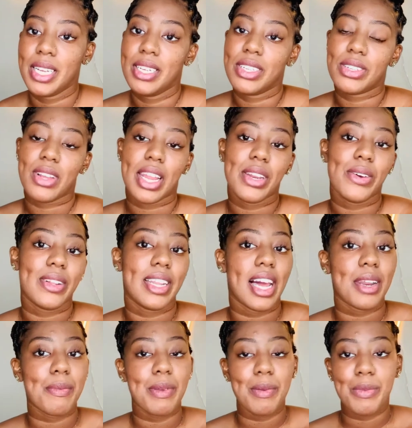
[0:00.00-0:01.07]
So I know a lot
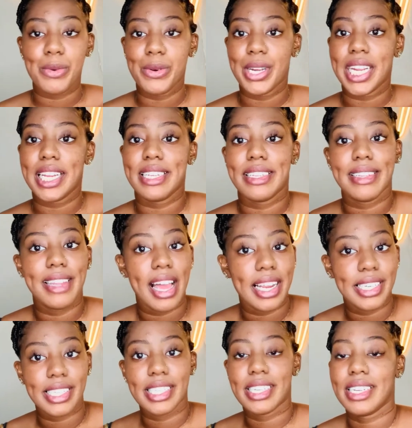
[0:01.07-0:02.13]
of people who get into
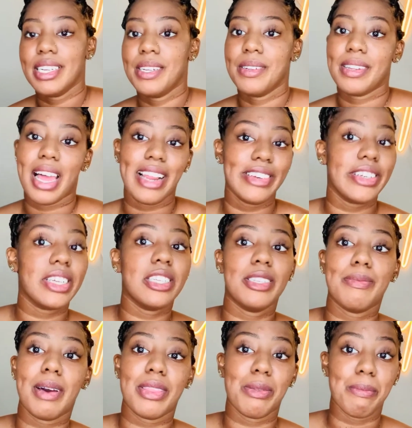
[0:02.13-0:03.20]
lashing. Lashing is
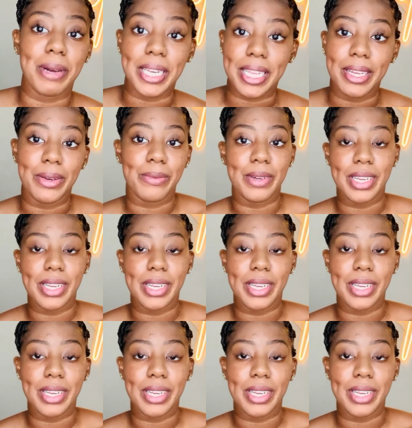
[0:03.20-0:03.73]
about the money. We